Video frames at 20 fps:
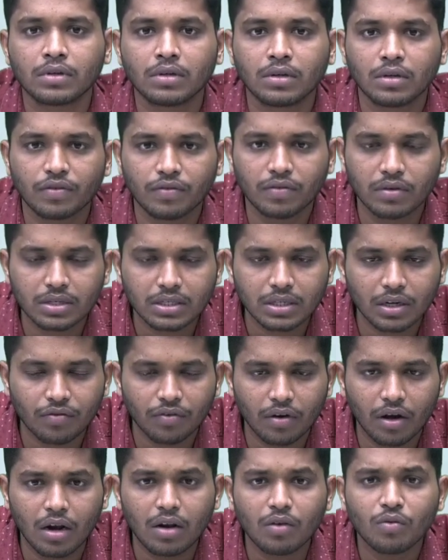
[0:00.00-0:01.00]
First of
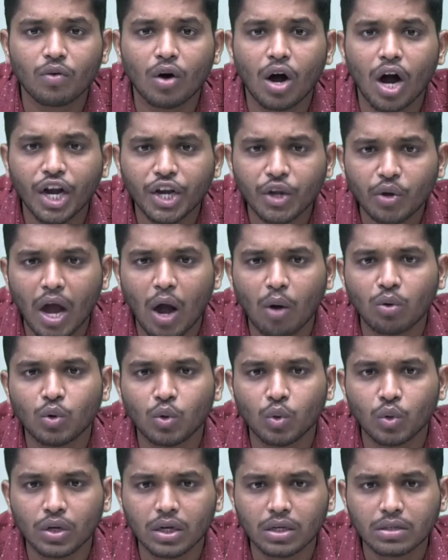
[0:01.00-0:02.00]
all what you have to do
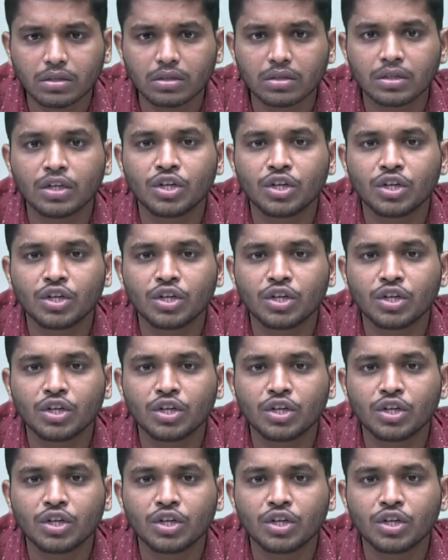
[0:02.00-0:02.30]
is